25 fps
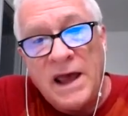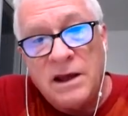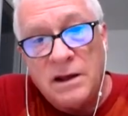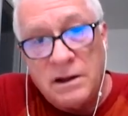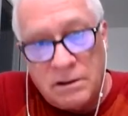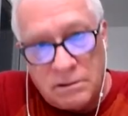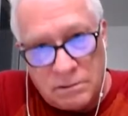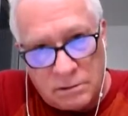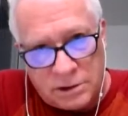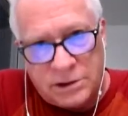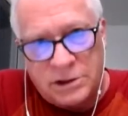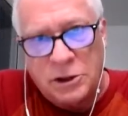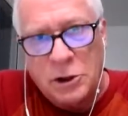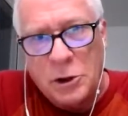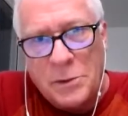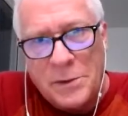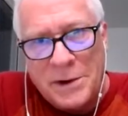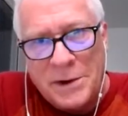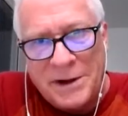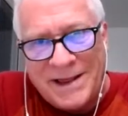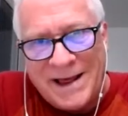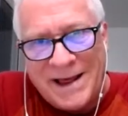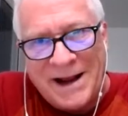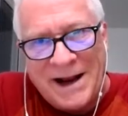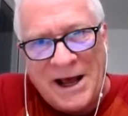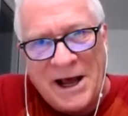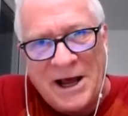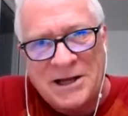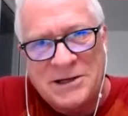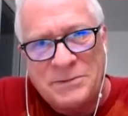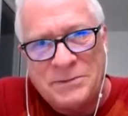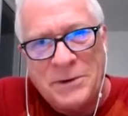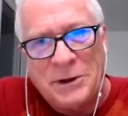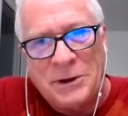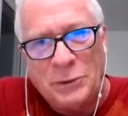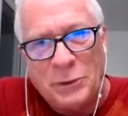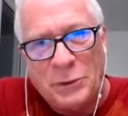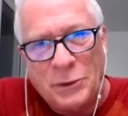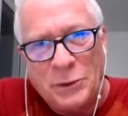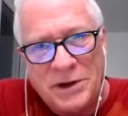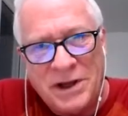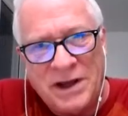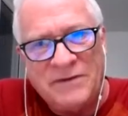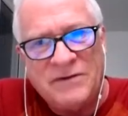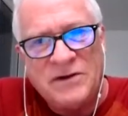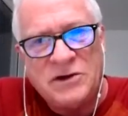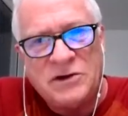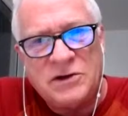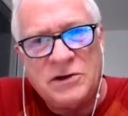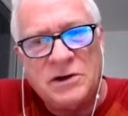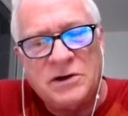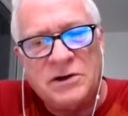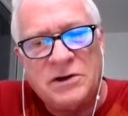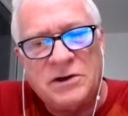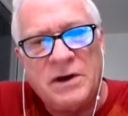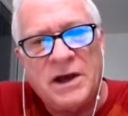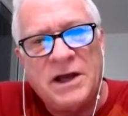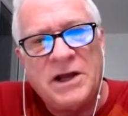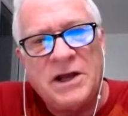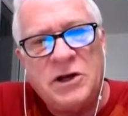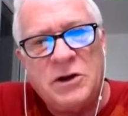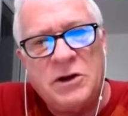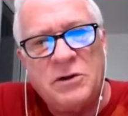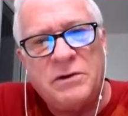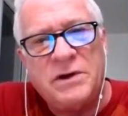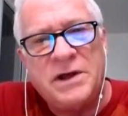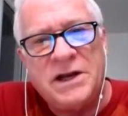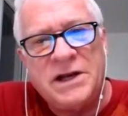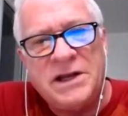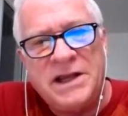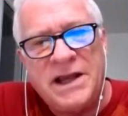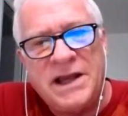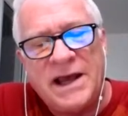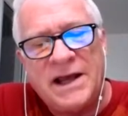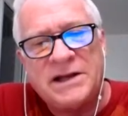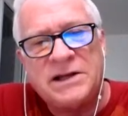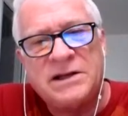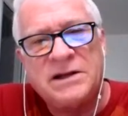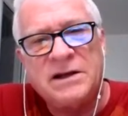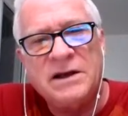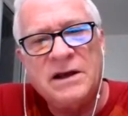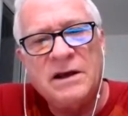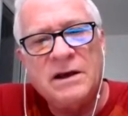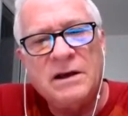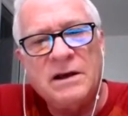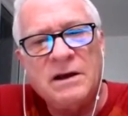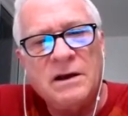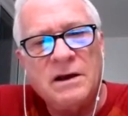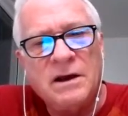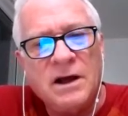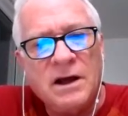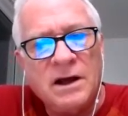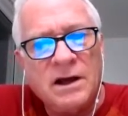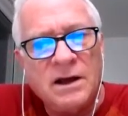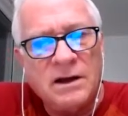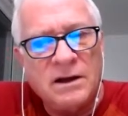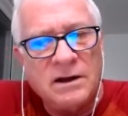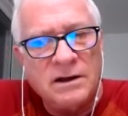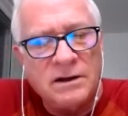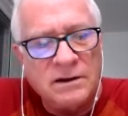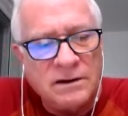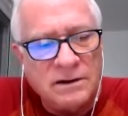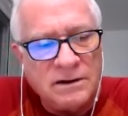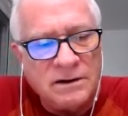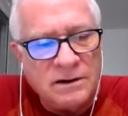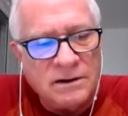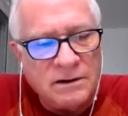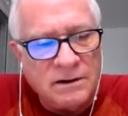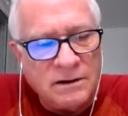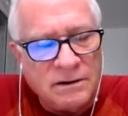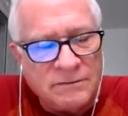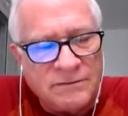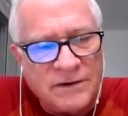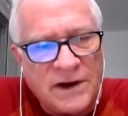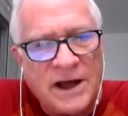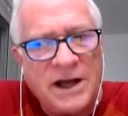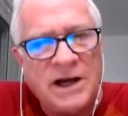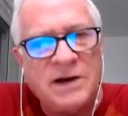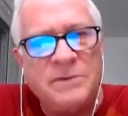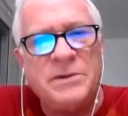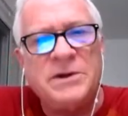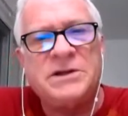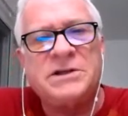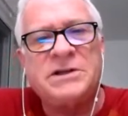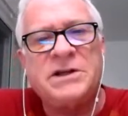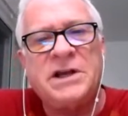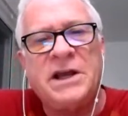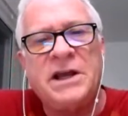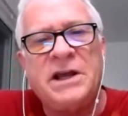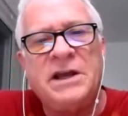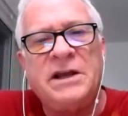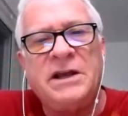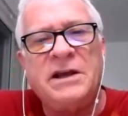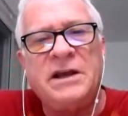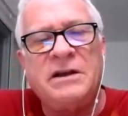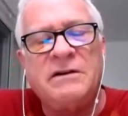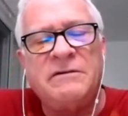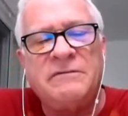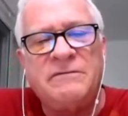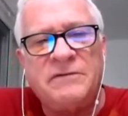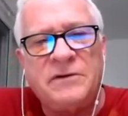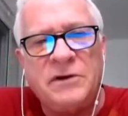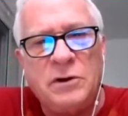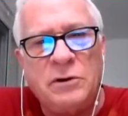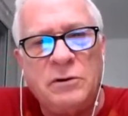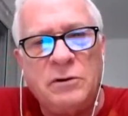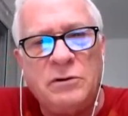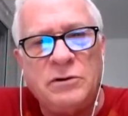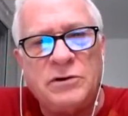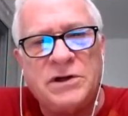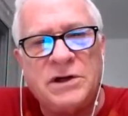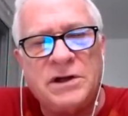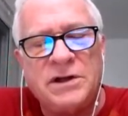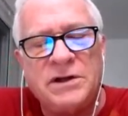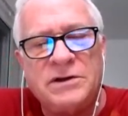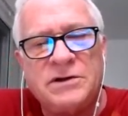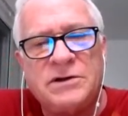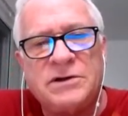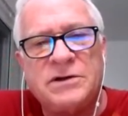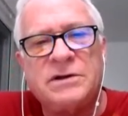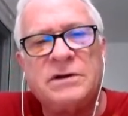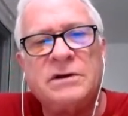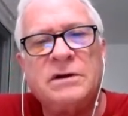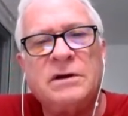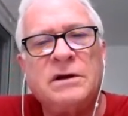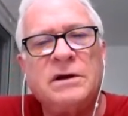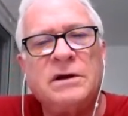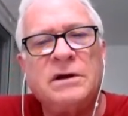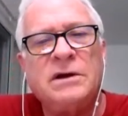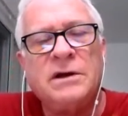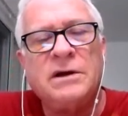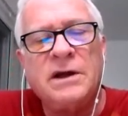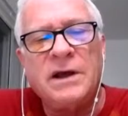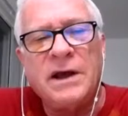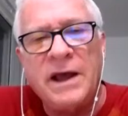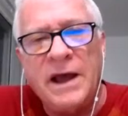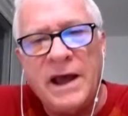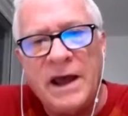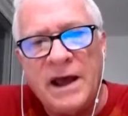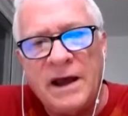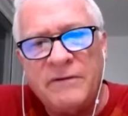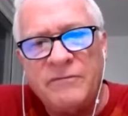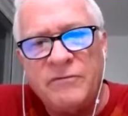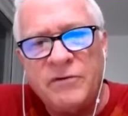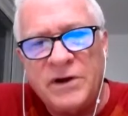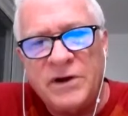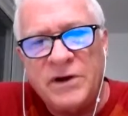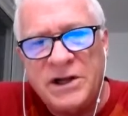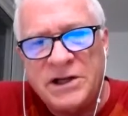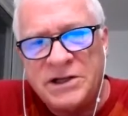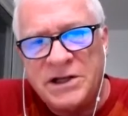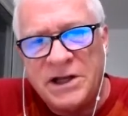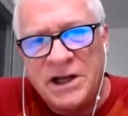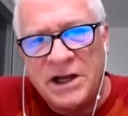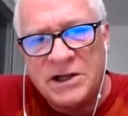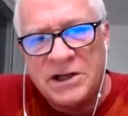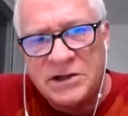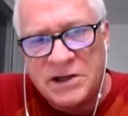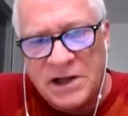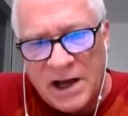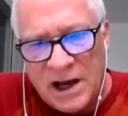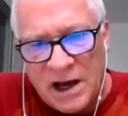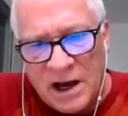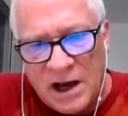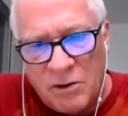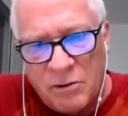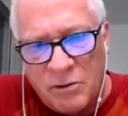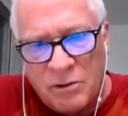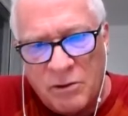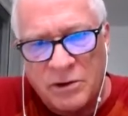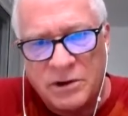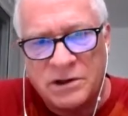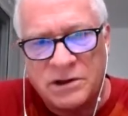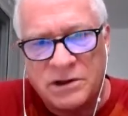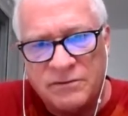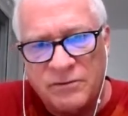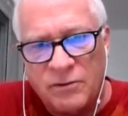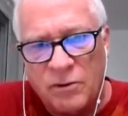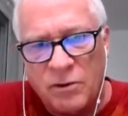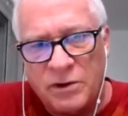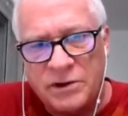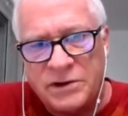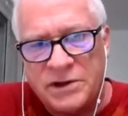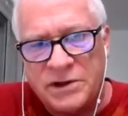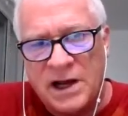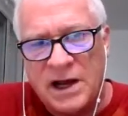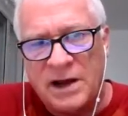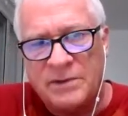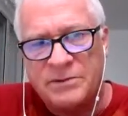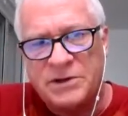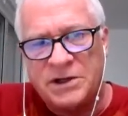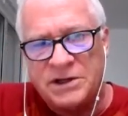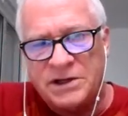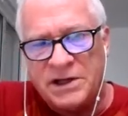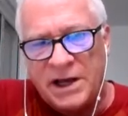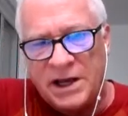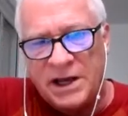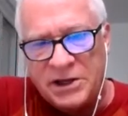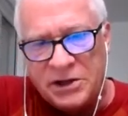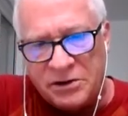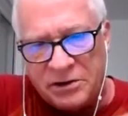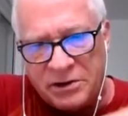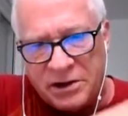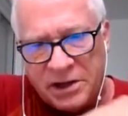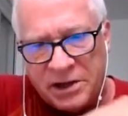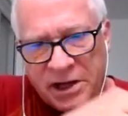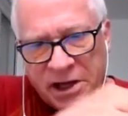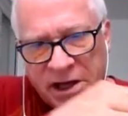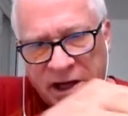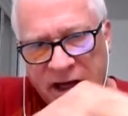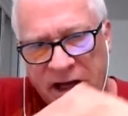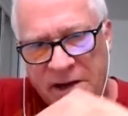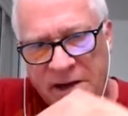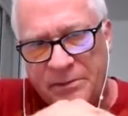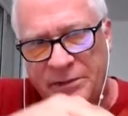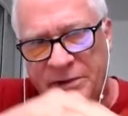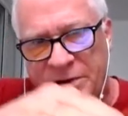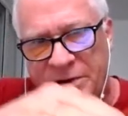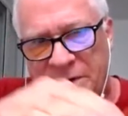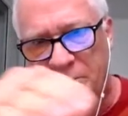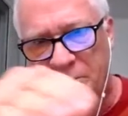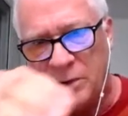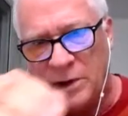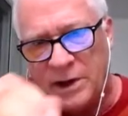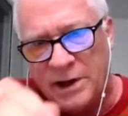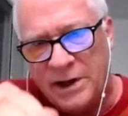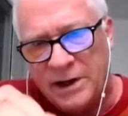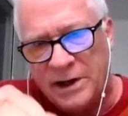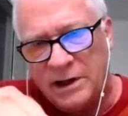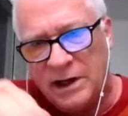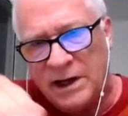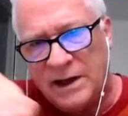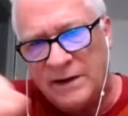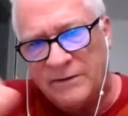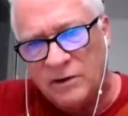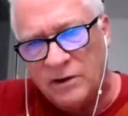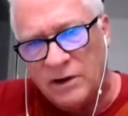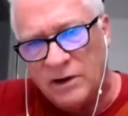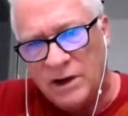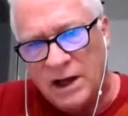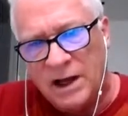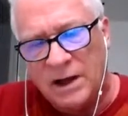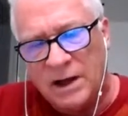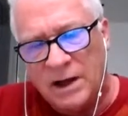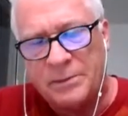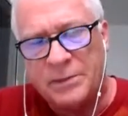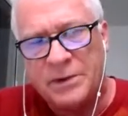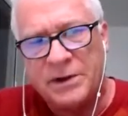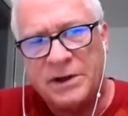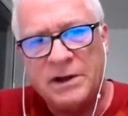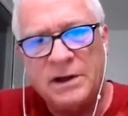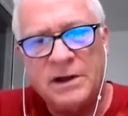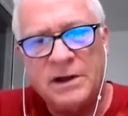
assuming that hospital will give it to you, and you can get vitamin C infusions every 6 hours, 4 times a day. You keep the blood level up.